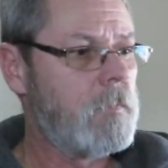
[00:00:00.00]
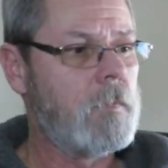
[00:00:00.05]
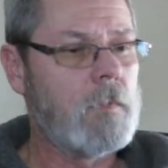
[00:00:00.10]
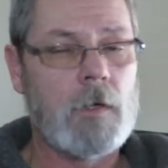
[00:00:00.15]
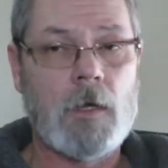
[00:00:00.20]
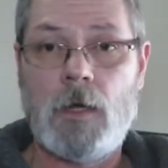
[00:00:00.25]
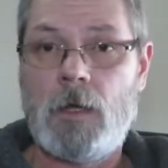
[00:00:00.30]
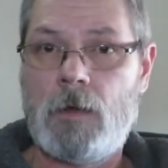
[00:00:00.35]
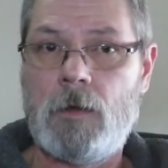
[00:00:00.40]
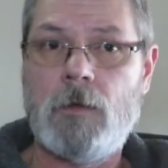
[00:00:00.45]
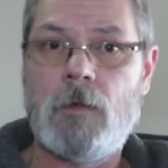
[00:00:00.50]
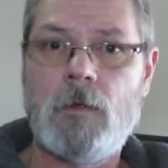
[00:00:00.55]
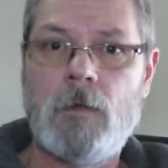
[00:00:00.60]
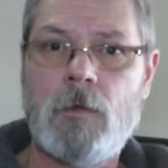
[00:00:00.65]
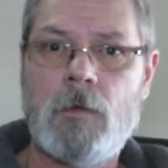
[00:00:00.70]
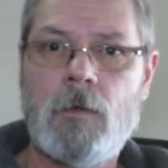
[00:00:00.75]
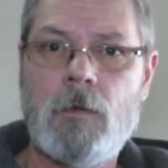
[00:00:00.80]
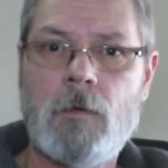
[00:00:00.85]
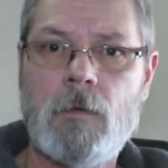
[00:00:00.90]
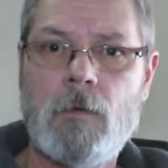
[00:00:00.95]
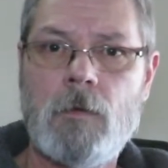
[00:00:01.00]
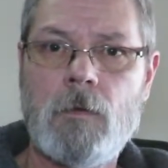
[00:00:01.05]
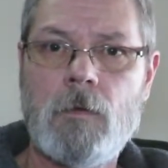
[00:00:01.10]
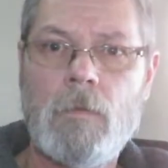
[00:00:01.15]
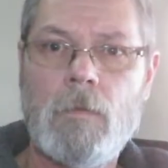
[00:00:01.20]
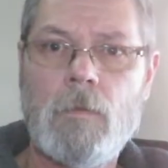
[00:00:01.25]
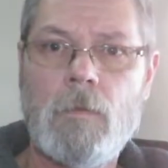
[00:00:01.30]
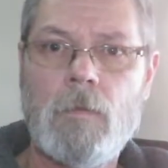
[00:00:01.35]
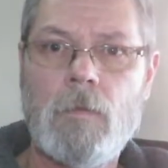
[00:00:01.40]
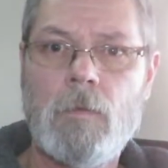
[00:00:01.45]
But
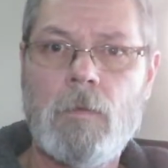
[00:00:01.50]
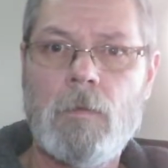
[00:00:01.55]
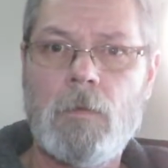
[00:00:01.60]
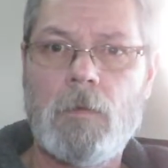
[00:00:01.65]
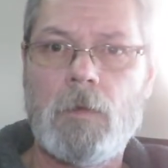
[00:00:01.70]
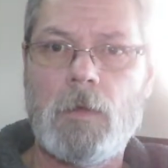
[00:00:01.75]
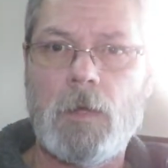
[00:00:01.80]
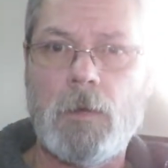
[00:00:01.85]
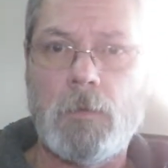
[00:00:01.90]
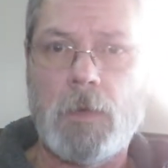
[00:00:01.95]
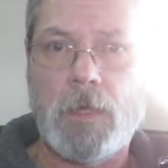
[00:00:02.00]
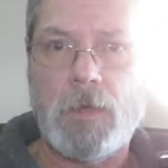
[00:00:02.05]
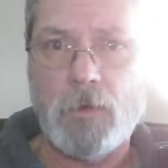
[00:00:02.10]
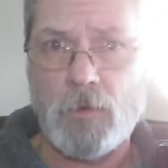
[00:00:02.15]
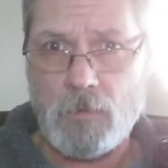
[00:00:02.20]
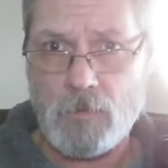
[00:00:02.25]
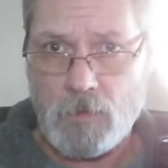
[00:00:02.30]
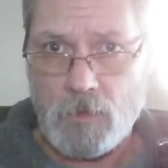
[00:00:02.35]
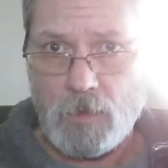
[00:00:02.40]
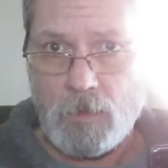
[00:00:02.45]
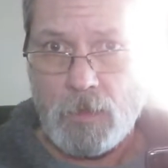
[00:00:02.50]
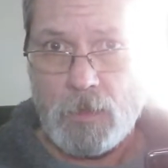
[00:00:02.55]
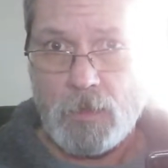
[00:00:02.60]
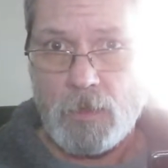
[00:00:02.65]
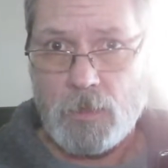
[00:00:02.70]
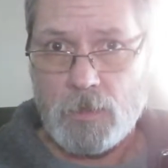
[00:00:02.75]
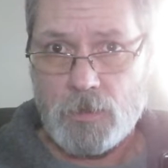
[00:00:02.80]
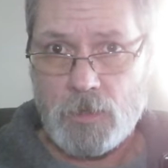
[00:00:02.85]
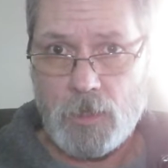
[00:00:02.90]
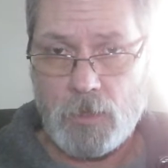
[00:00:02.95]
There we go.
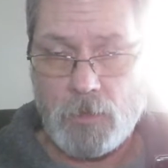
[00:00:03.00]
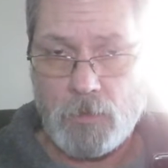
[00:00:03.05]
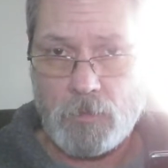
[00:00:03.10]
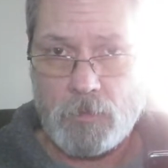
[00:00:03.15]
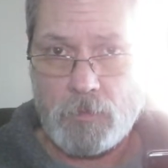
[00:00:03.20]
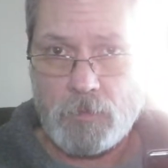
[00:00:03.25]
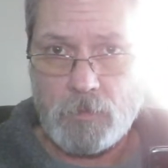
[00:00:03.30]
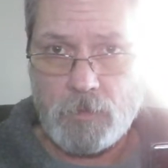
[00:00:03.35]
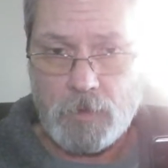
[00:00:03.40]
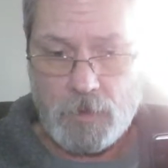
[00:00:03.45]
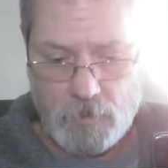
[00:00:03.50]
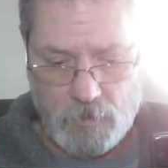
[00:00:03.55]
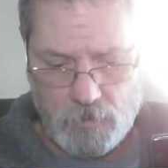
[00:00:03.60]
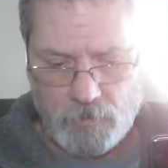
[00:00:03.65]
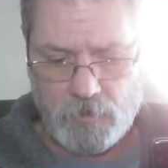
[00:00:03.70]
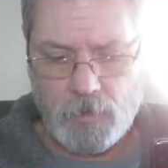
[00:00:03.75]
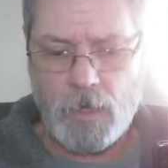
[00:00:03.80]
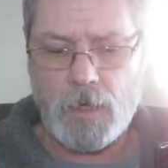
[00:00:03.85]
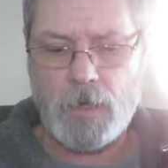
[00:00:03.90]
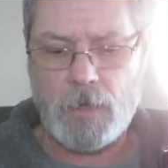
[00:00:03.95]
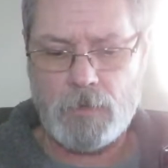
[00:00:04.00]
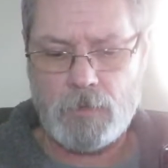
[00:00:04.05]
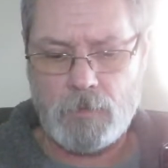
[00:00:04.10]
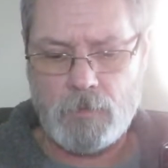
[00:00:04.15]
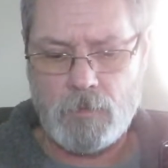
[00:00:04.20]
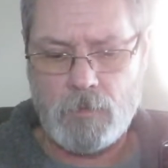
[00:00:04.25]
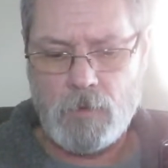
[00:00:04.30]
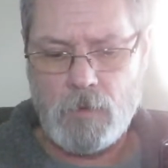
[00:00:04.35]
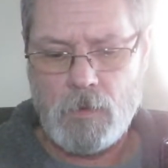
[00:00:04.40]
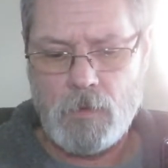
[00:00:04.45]
So you've got
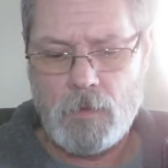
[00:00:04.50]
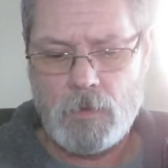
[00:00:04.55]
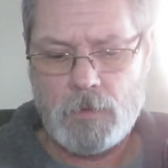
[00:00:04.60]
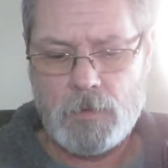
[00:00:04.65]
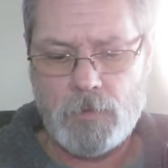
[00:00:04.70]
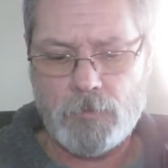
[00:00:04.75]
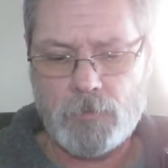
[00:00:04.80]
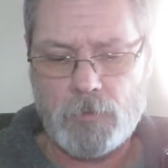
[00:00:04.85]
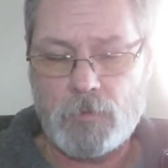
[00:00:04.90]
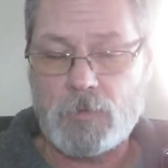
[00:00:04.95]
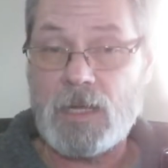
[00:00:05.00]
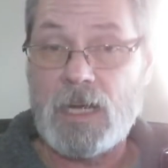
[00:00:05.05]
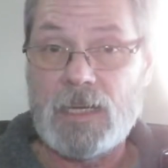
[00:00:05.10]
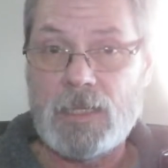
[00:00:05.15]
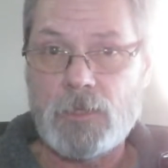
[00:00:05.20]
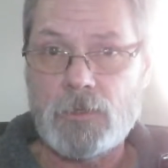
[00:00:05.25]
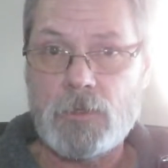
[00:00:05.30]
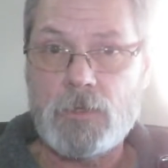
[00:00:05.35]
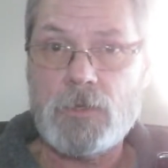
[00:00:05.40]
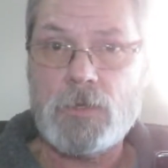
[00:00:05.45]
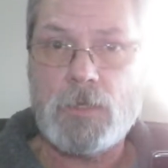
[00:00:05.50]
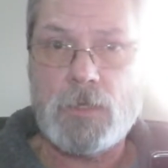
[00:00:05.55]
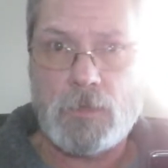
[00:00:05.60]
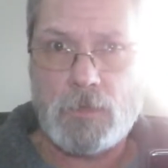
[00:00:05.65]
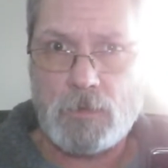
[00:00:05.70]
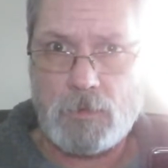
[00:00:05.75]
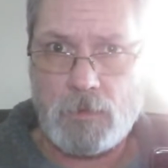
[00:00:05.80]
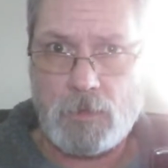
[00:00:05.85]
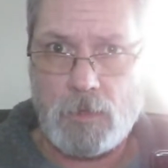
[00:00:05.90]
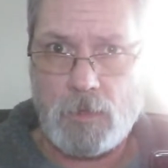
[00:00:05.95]
different colors,
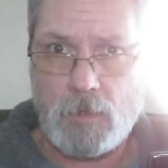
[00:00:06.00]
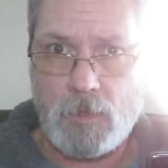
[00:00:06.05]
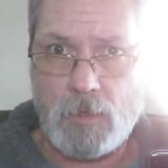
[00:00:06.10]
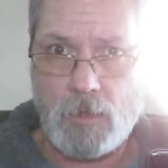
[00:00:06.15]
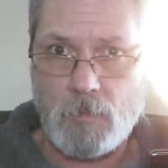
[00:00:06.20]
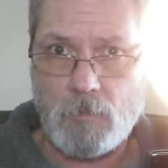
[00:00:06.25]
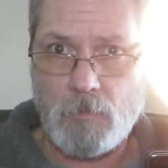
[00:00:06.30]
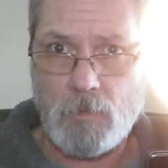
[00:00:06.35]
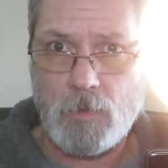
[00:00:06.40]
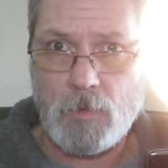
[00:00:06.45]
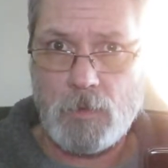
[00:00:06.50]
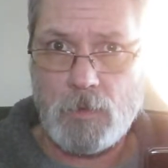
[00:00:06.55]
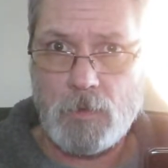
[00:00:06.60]
and